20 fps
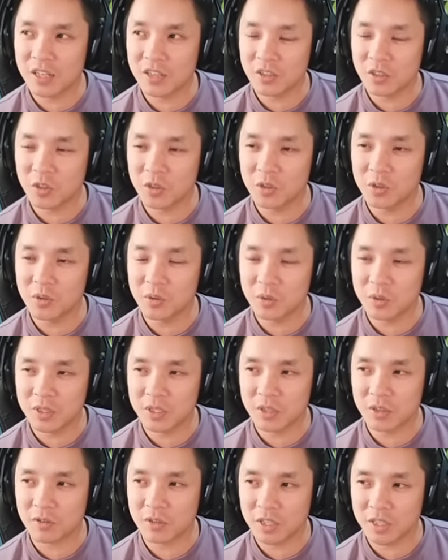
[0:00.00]
Zone who is
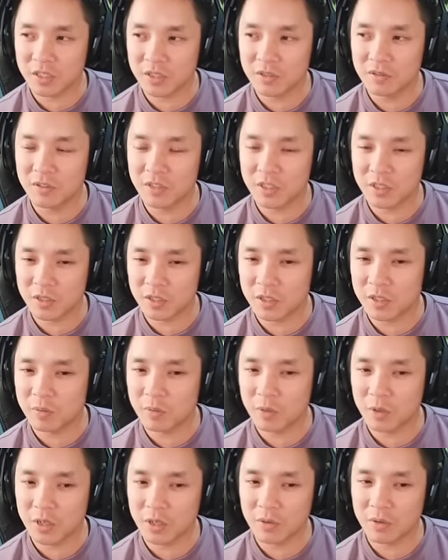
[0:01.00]
aggressive, it's
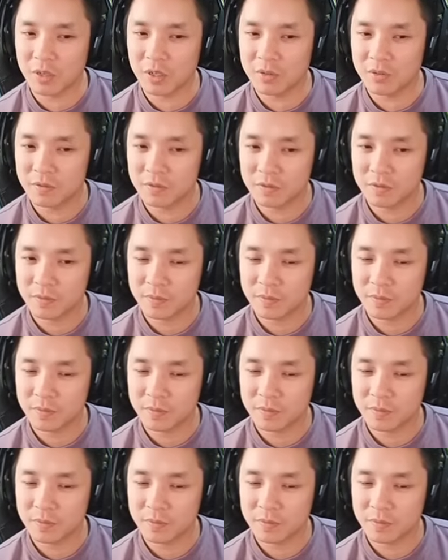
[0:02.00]
pretty rough.